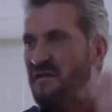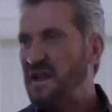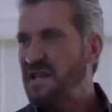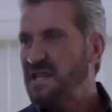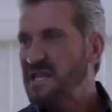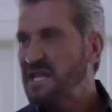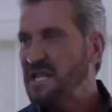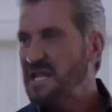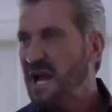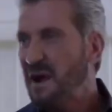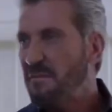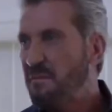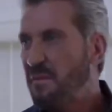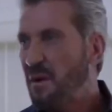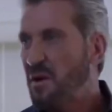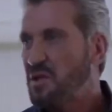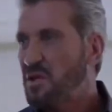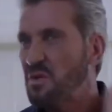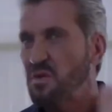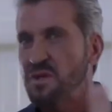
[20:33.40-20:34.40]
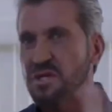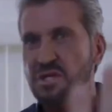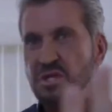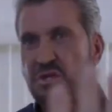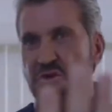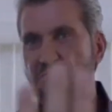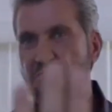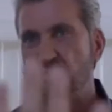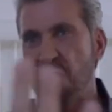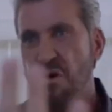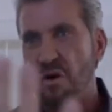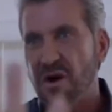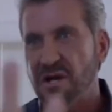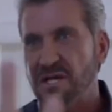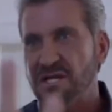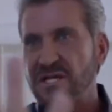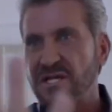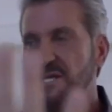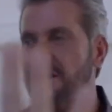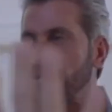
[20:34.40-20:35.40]
a very disappointed with you,
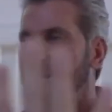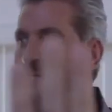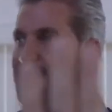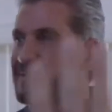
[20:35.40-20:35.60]
boys.